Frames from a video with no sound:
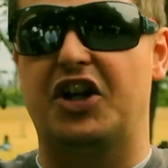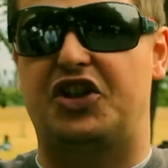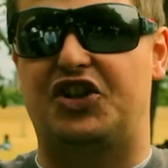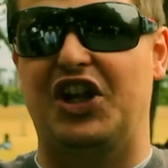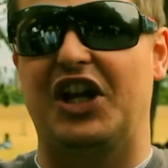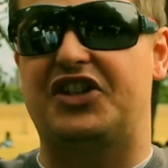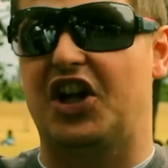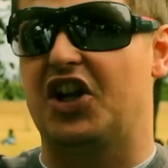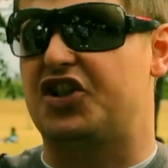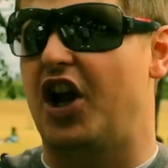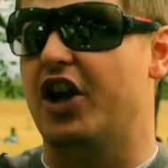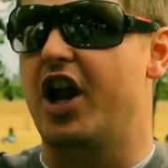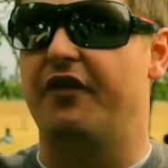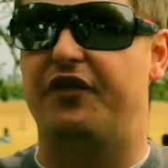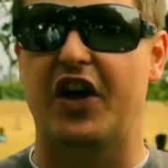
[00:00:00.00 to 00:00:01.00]
a
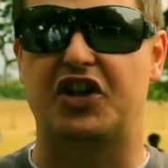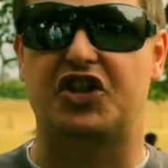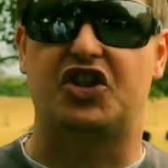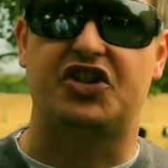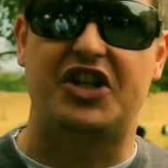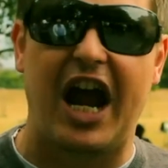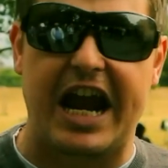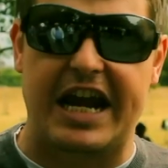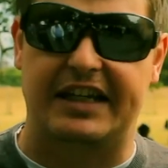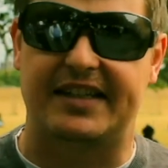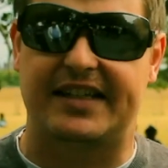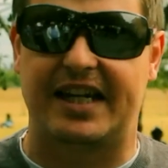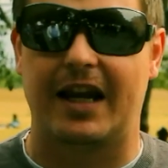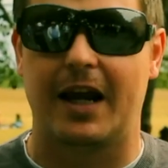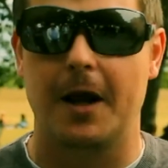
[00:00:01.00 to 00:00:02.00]
citizen of the
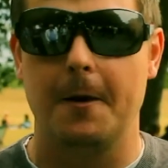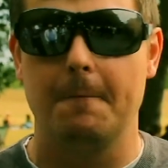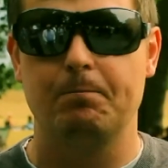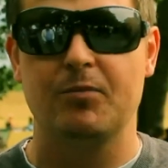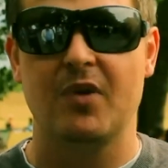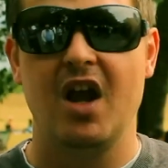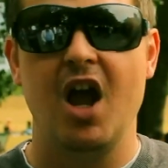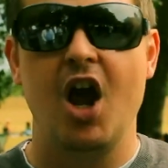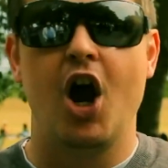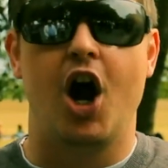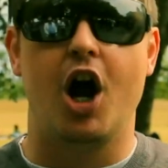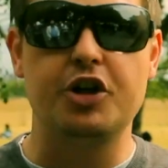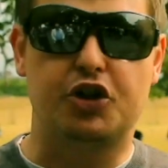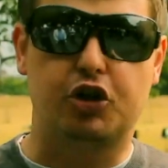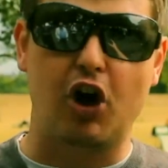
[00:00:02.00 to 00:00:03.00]
state
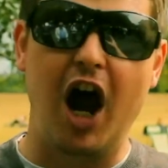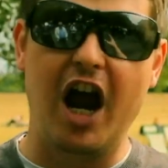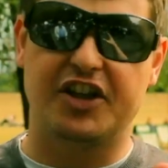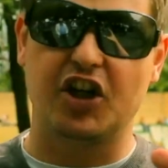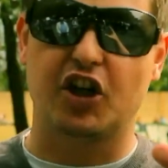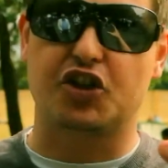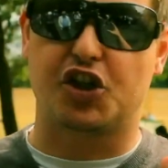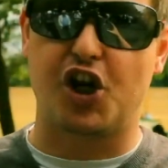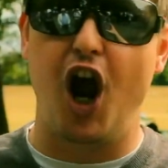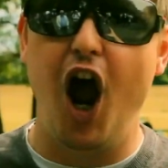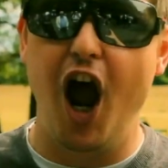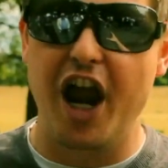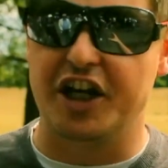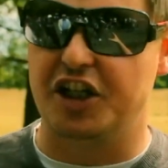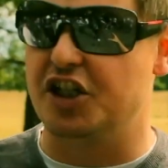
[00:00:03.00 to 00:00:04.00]
and try to
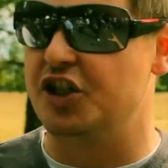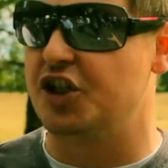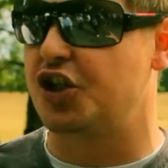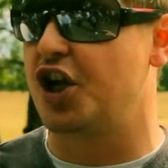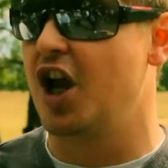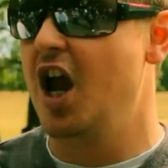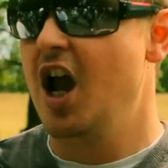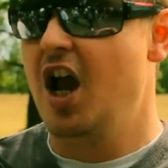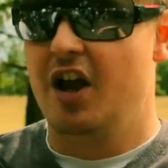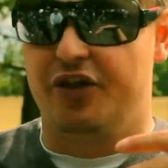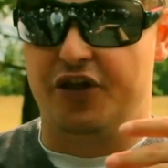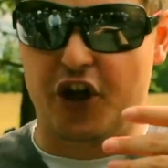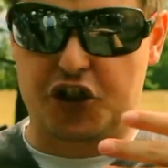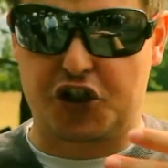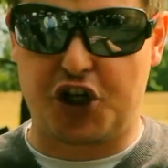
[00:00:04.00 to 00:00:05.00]
change
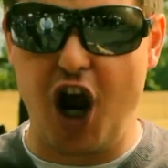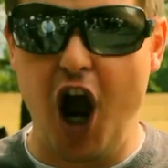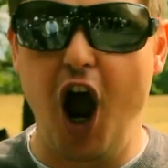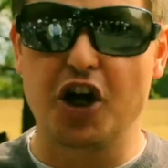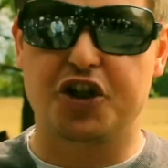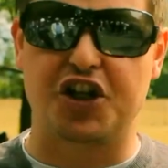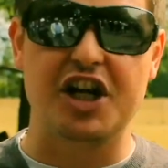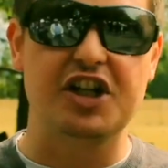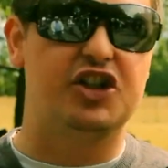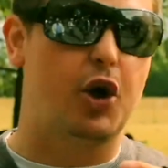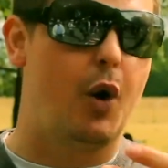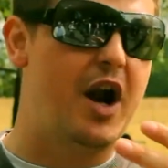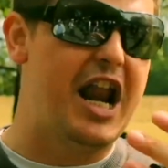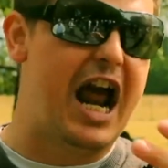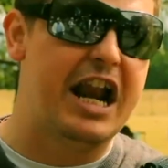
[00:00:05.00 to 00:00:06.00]
the church
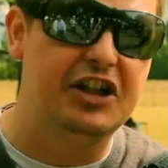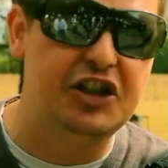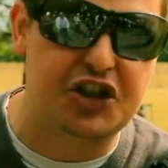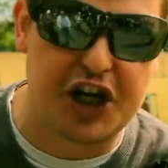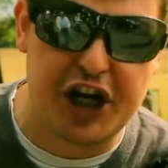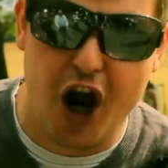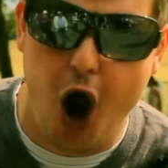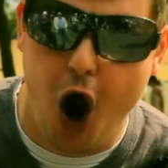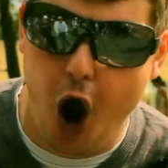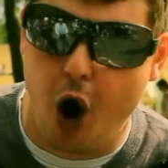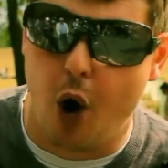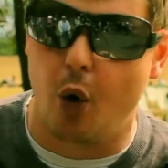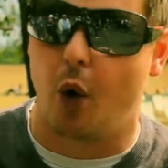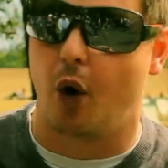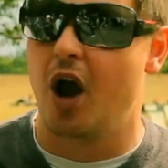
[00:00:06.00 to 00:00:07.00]
into an
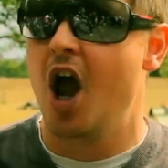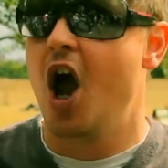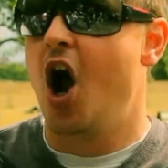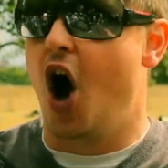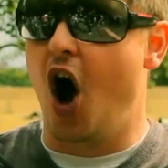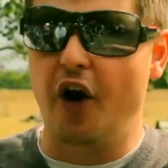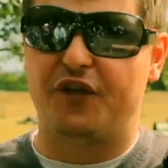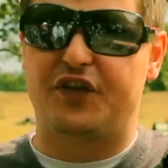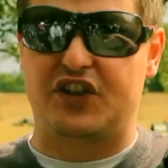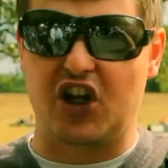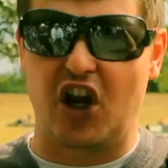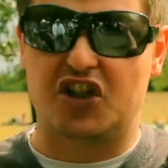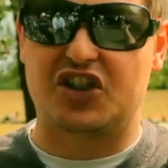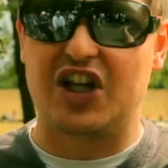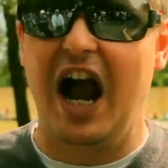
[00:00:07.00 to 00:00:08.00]
NGO of
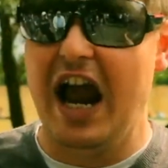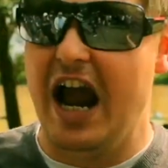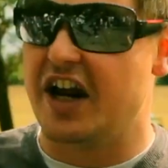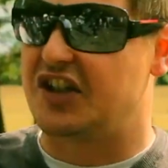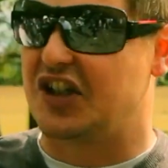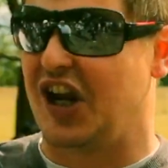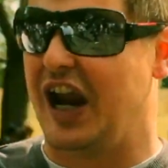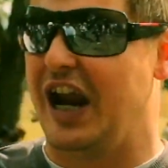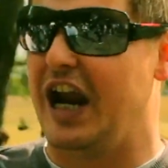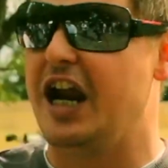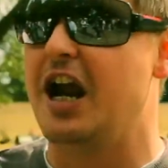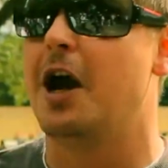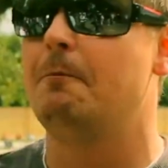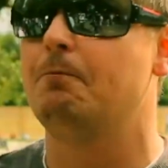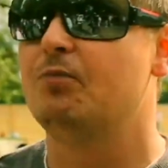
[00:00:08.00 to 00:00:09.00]

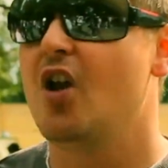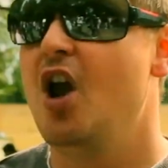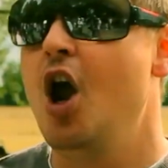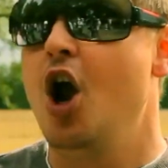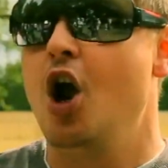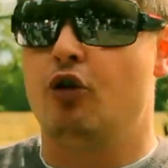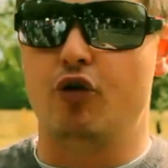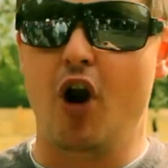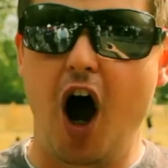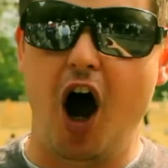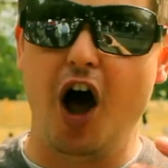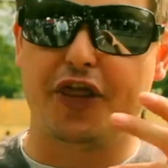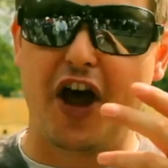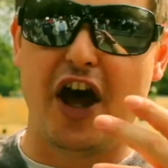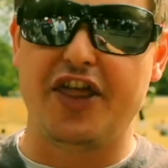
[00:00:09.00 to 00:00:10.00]
society
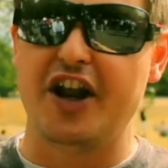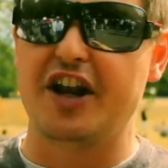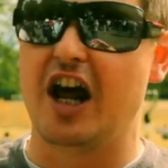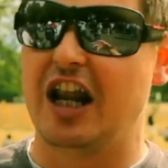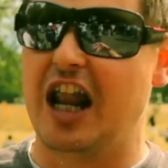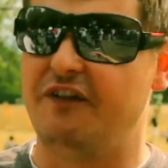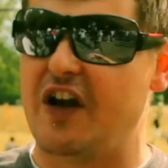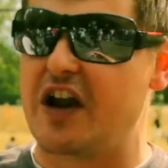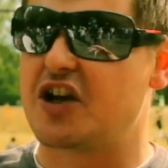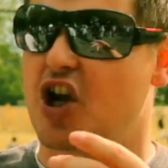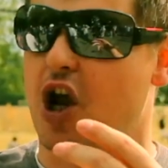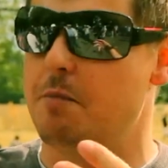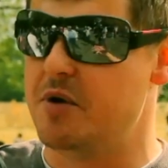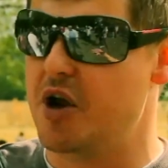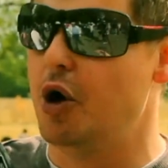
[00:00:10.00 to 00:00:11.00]
rather than a living
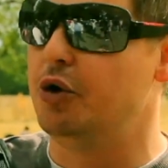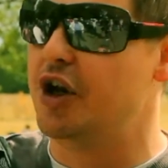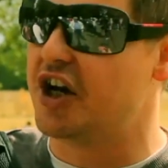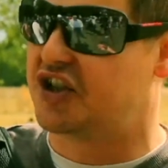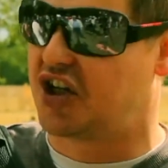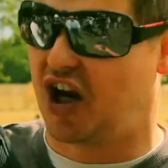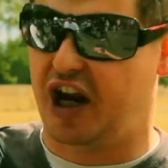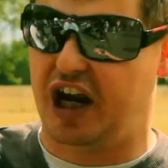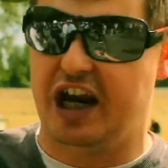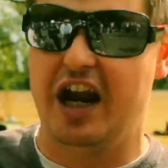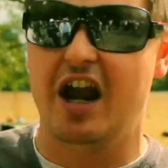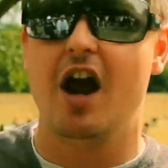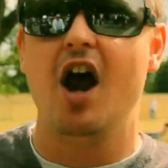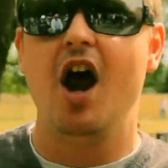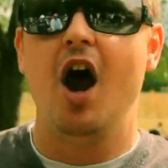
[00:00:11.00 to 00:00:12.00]

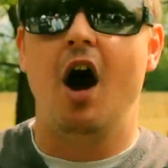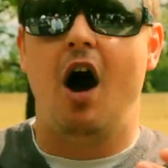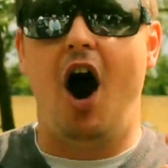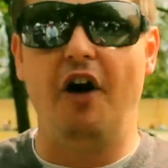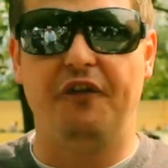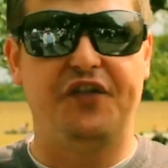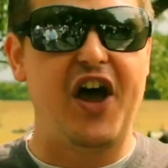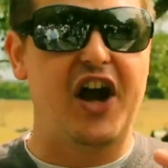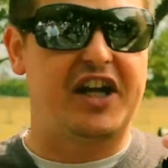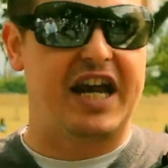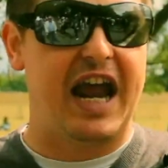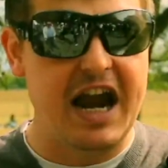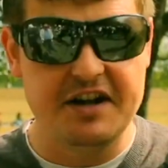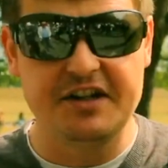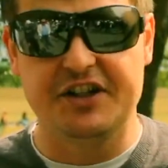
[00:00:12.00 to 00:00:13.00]
community of the
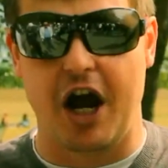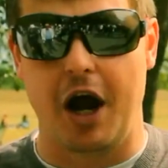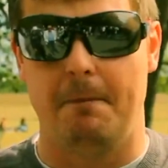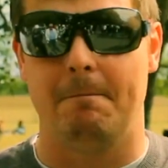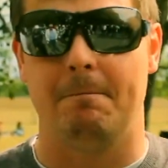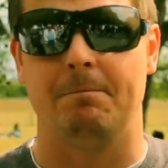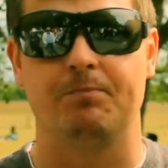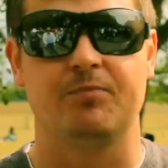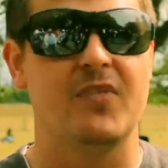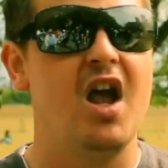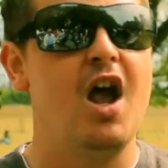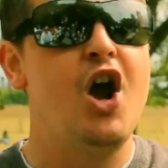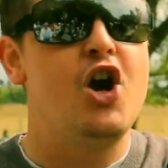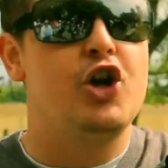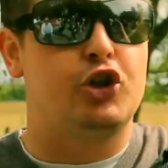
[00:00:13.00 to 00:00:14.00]
kingdom.
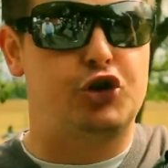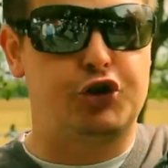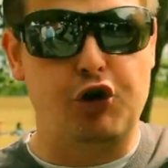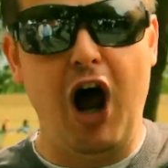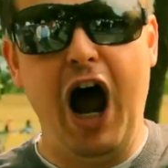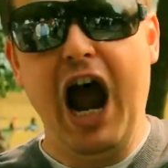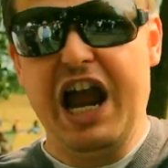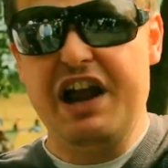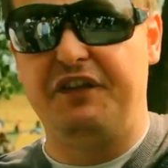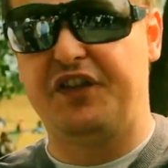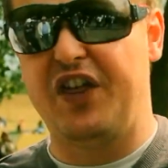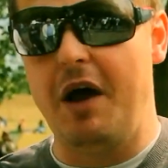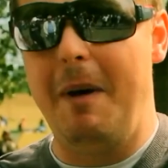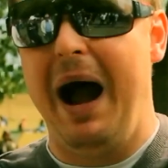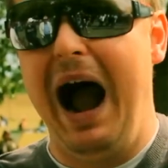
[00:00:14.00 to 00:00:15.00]
Drive
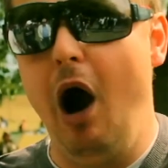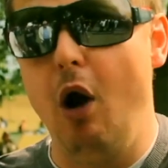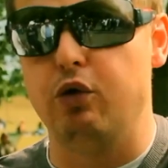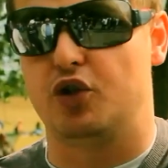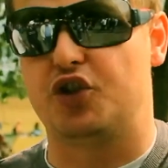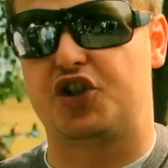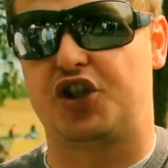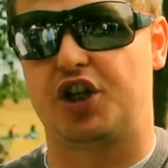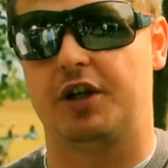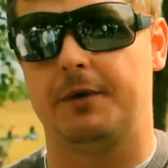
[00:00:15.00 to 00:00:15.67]
them out.